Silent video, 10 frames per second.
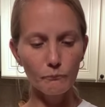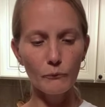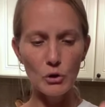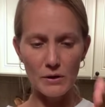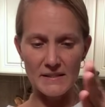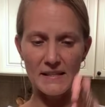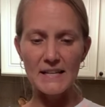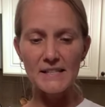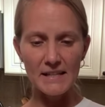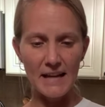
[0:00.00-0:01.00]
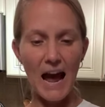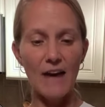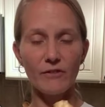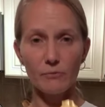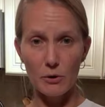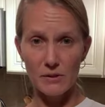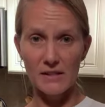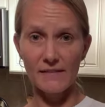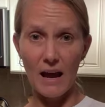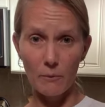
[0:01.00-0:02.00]
you can slice it in half and roast
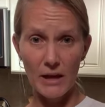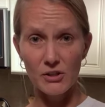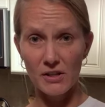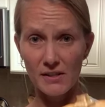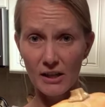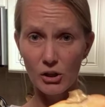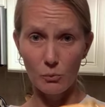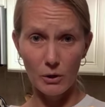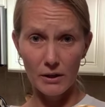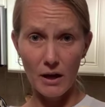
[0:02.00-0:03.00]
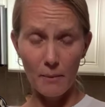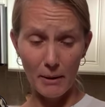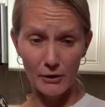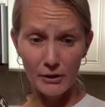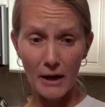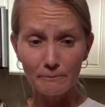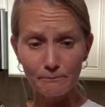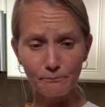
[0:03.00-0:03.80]
it that way, just like you would a butternut.